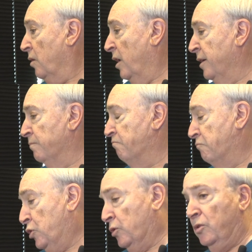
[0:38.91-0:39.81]
I
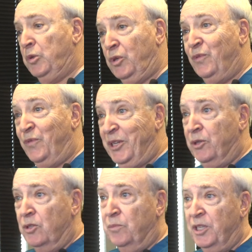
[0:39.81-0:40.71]
certainly would
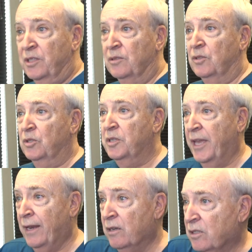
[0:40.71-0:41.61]
feel you'd be a good
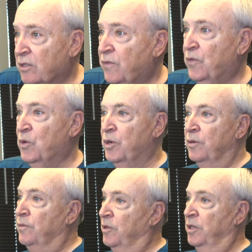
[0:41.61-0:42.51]
candidate
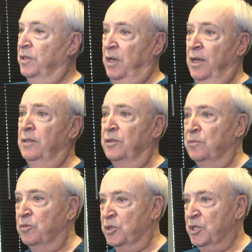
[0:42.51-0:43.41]
for the eyelid
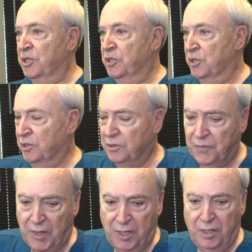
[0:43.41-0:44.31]
procedure,
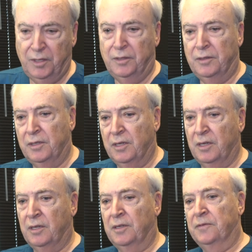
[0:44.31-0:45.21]
and
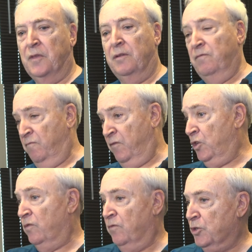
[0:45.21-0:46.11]
I'd
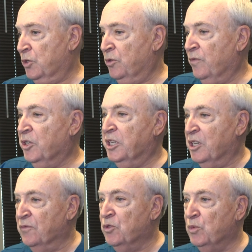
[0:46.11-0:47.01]
feel certainly very
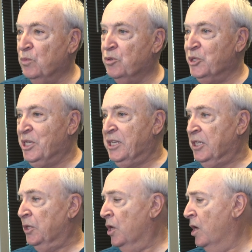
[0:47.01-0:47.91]
comfortable
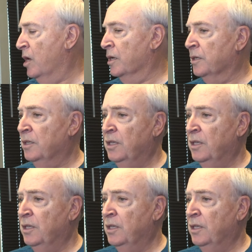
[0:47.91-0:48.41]
proceeding along.